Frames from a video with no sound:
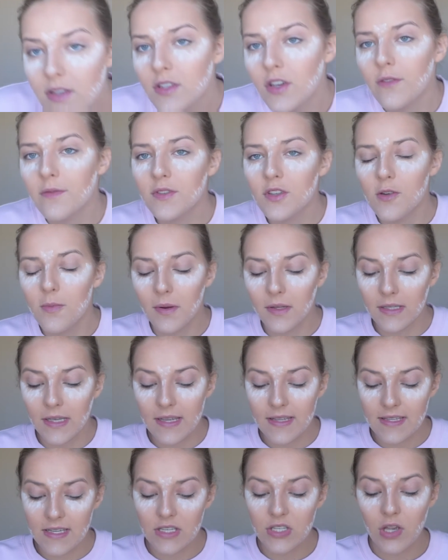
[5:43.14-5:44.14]
So I'm super
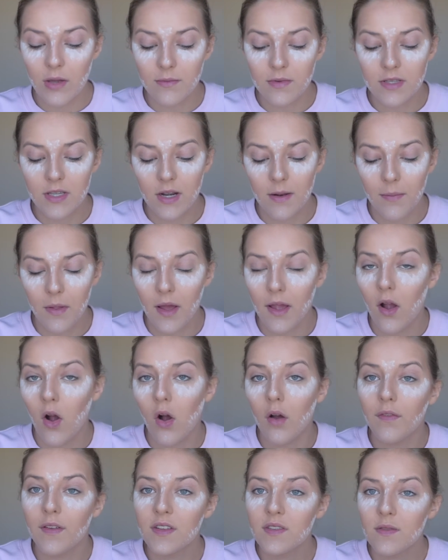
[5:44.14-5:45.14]
lazy, so I'm just gonna apply
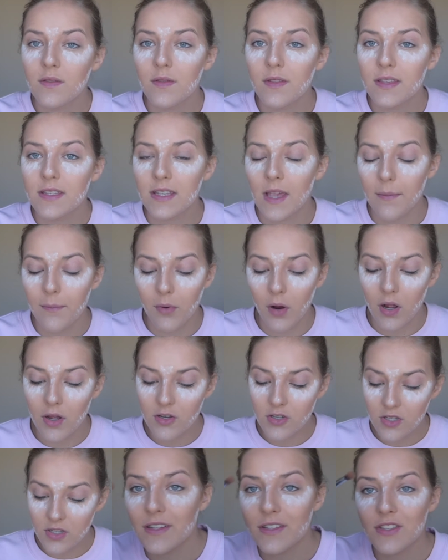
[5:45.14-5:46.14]
all of this with the same
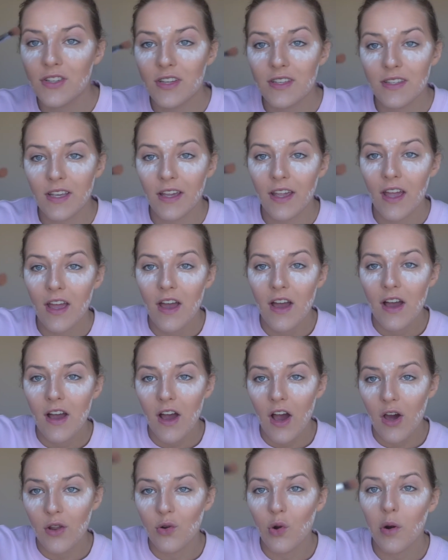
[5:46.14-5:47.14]
brush. It's just like
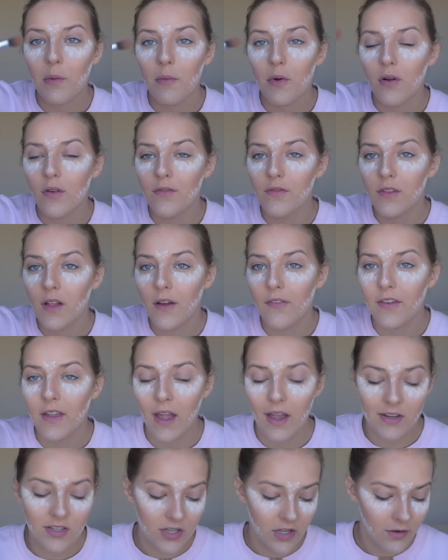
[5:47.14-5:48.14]
a normal fluffy
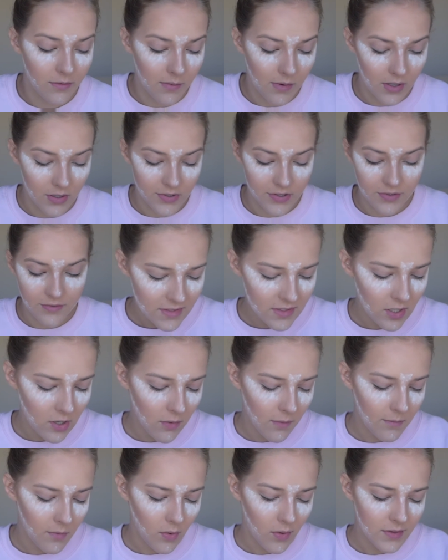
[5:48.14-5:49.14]
eyeshadow brush. So
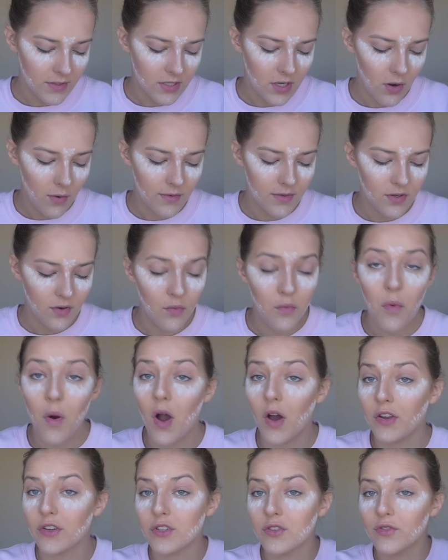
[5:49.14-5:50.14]
I'm going to go into
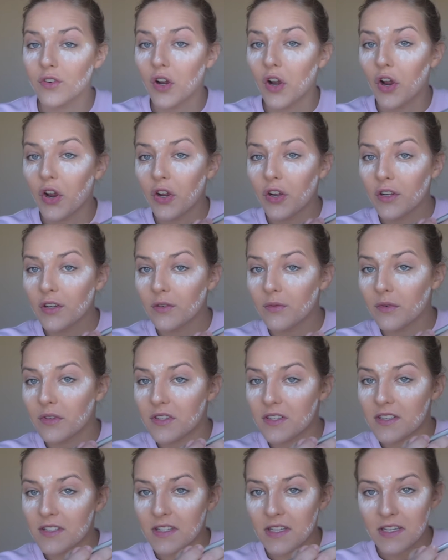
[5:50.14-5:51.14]
Wanderer,
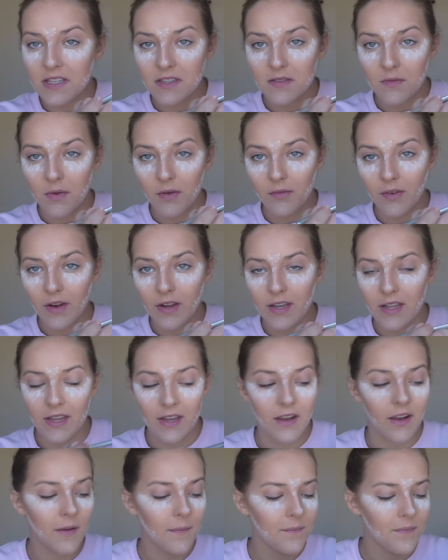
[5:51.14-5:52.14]
which is this one right
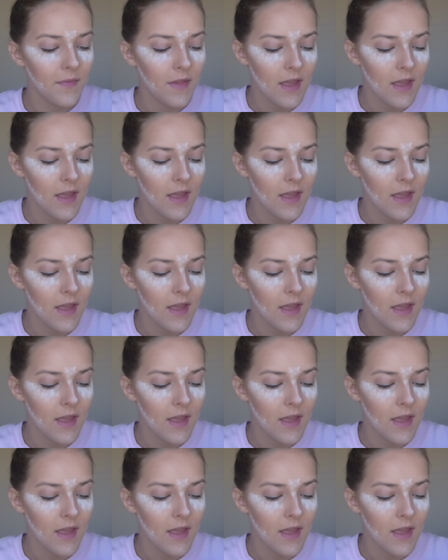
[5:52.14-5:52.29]
here,